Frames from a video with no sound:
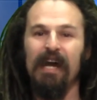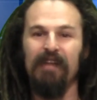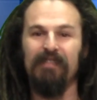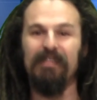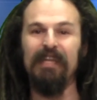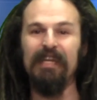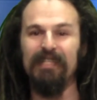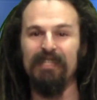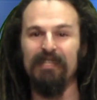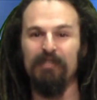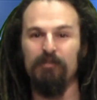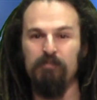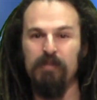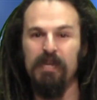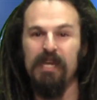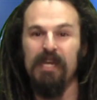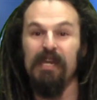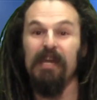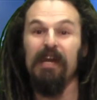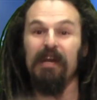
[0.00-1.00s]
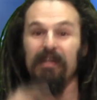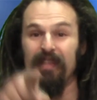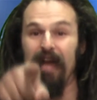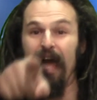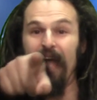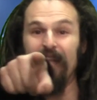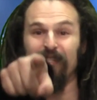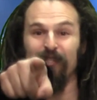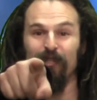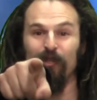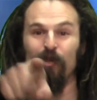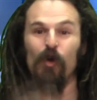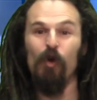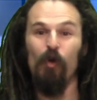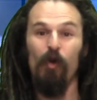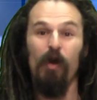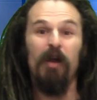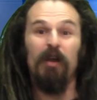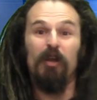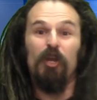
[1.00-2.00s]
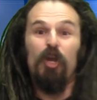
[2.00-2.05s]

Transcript: This is me. That's you.